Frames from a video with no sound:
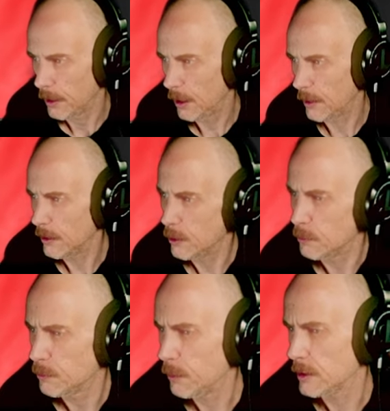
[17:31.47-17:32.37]
Yeah, no,
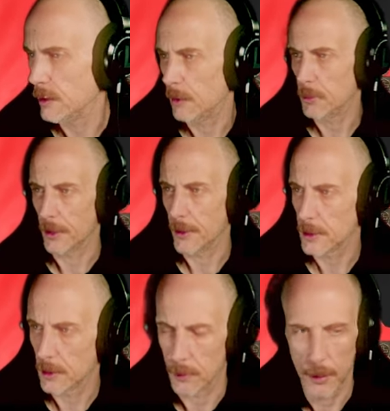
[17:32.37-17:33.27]
pressing that button.
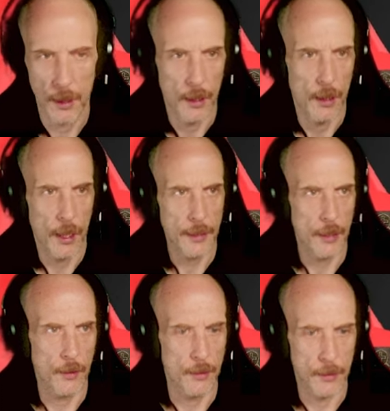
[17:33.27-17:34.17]
That's the one. That's
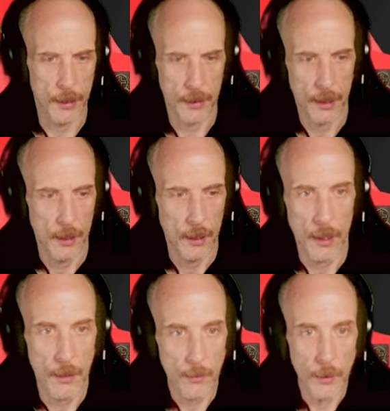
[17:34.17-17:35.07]
how you do that.
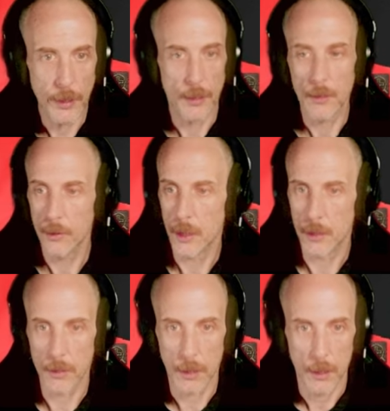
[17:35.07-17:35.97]
Right, okie
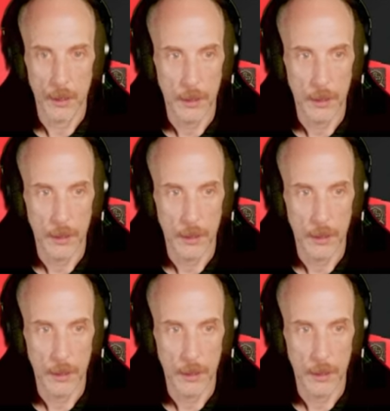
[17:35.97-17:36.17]
doke.